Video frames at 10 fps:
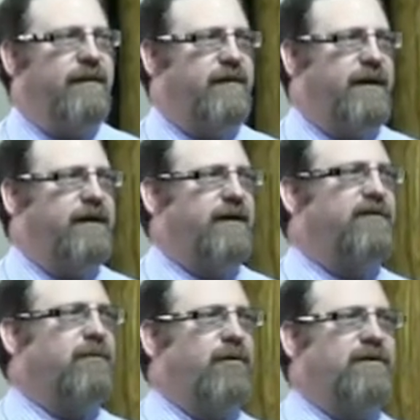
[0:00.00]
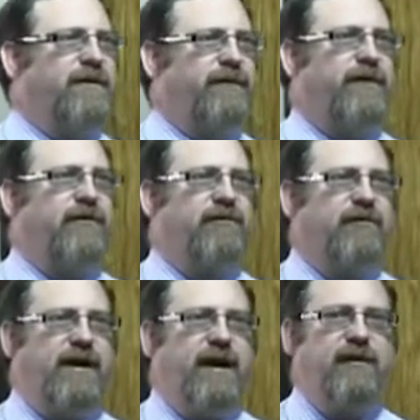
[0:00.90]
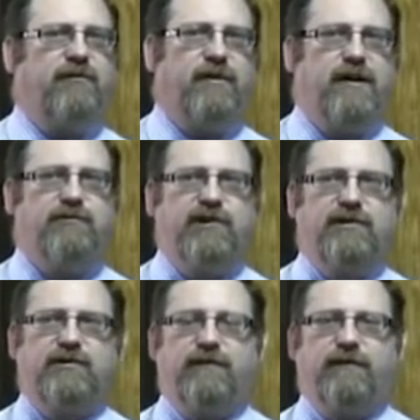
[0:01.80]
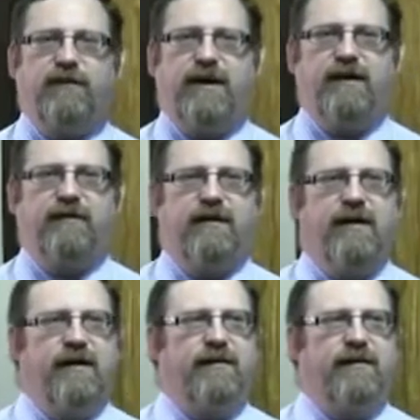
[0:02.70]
then it's more difficult to get into the objection phase.